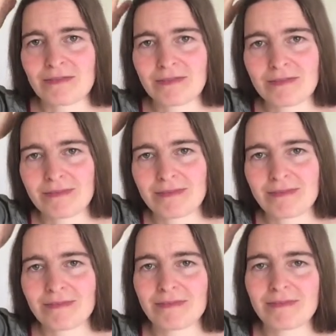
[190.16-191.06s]

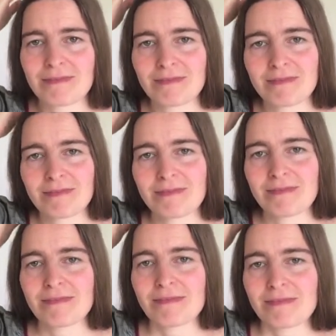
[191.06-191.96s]

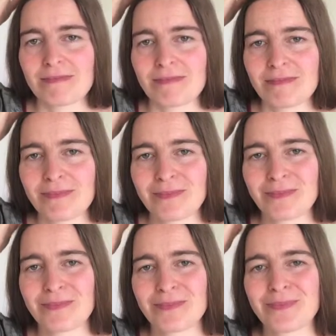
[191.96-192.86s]

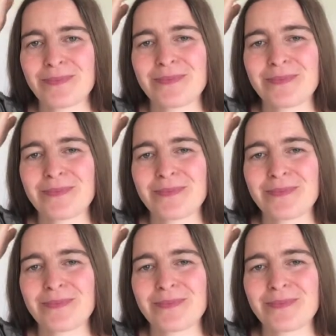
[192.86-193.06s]
(no one is talking)